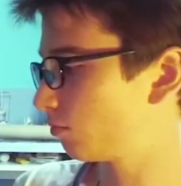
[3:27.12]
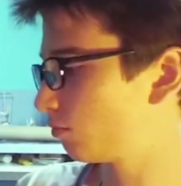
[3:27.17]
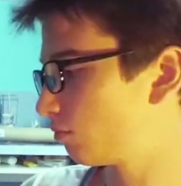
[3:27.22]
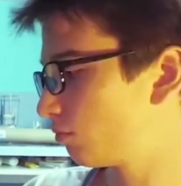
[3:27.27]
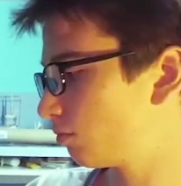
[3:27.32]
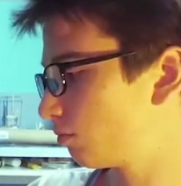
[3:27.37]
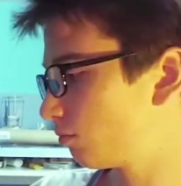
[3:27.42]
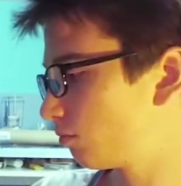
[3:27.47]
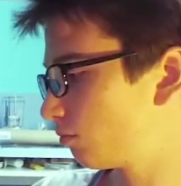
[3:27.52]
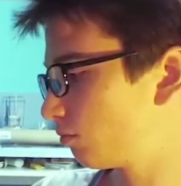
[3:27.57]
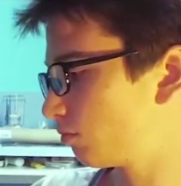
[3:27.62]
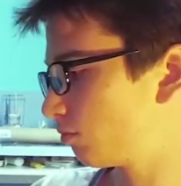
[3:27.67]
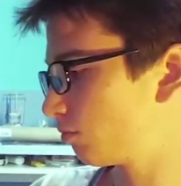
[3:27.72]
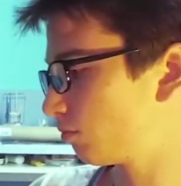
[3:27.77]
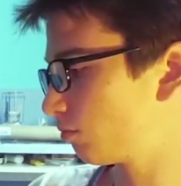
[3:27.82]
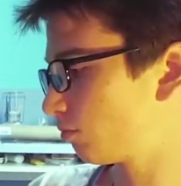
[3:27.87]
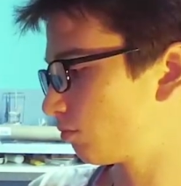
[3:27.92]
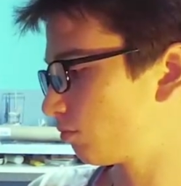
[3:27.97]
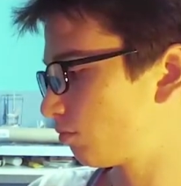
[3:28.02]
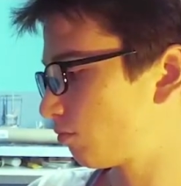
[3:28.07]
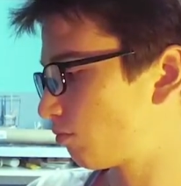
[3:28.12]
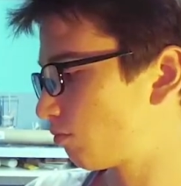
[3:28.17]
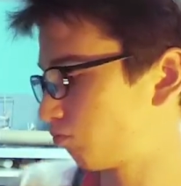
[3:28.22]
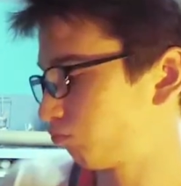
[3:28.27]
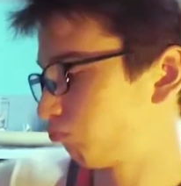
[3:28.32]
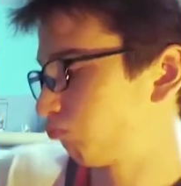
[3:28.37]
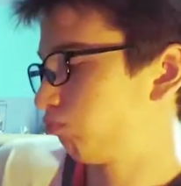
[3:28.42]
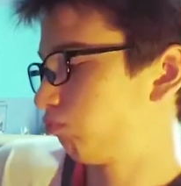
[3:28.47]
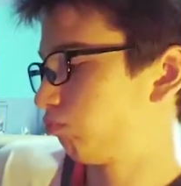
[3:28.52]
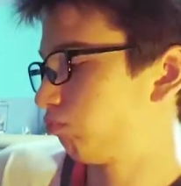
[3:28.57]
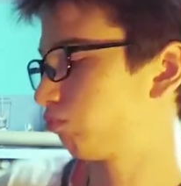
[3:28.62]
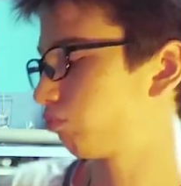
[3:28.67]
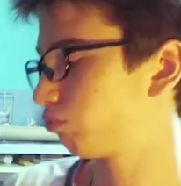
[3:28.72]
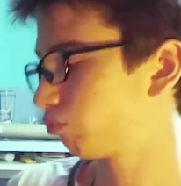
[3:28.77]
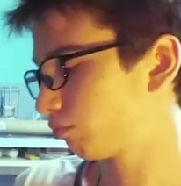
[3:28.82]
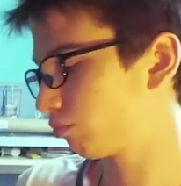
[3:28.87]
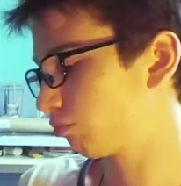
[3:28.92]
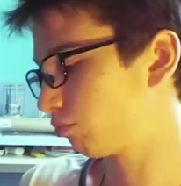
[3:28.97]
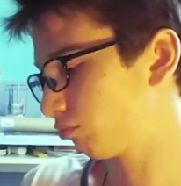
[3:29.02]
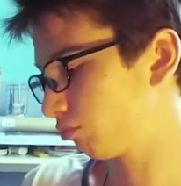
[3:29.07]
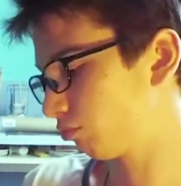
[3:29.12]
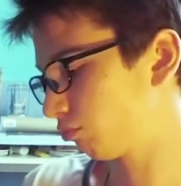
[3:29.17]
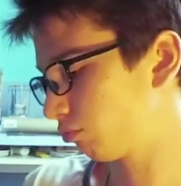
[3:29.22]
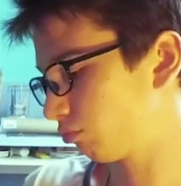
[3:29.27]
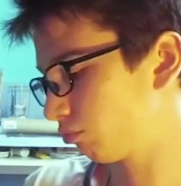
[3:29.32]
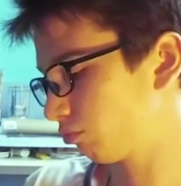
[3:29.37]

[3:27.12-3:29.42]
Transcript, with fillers: a really strange ring, you know.